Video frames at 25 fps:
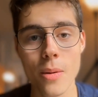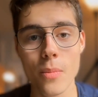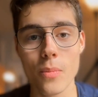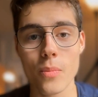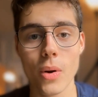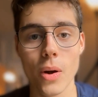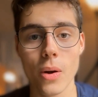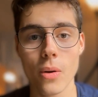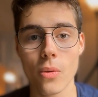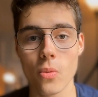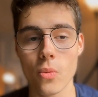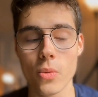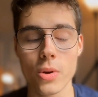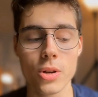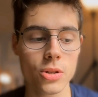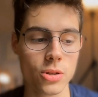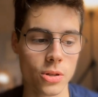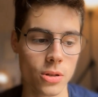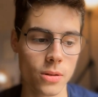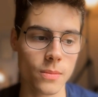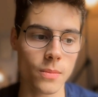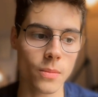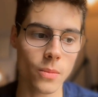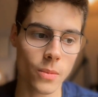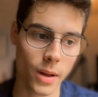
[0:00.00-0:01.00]
But we
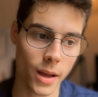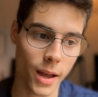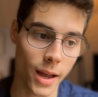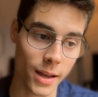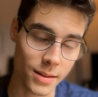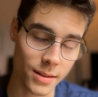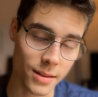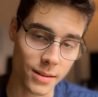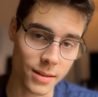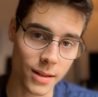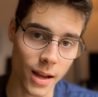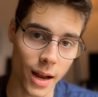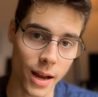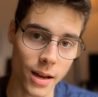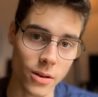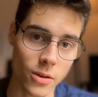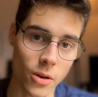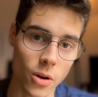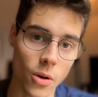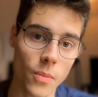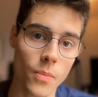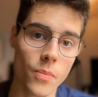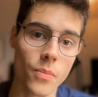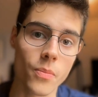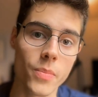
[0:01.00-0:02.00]
should, as a side
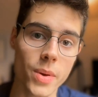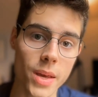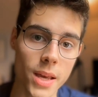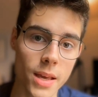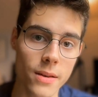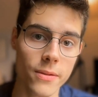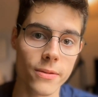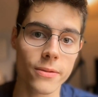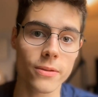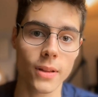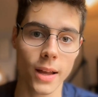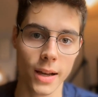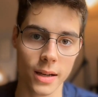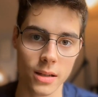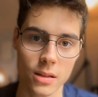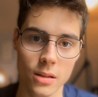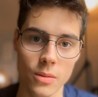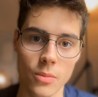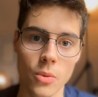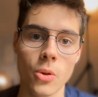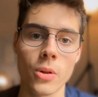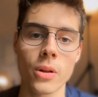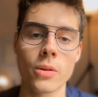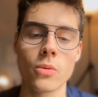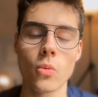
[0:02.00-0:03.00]
note, be
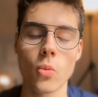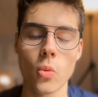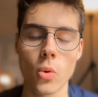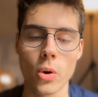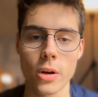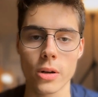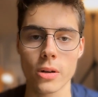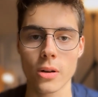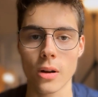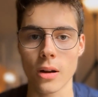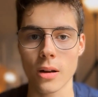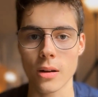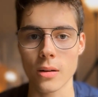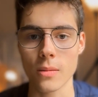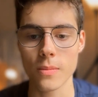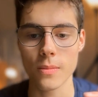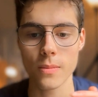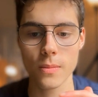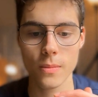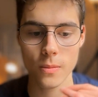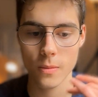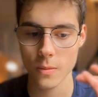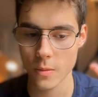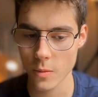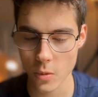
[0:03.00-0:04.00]
flexible and work on
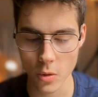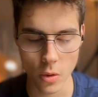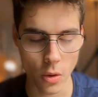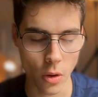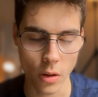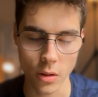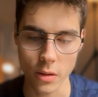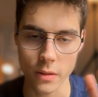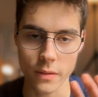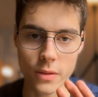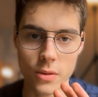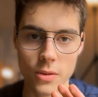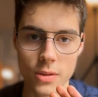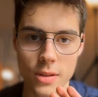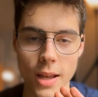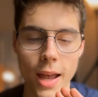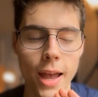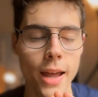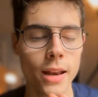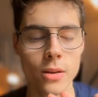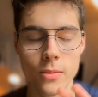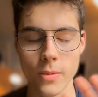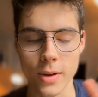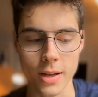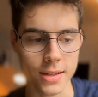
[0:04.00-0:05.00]
all of those.
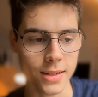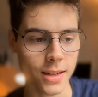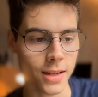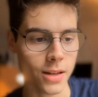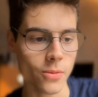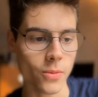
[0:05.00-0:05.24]
Anyways.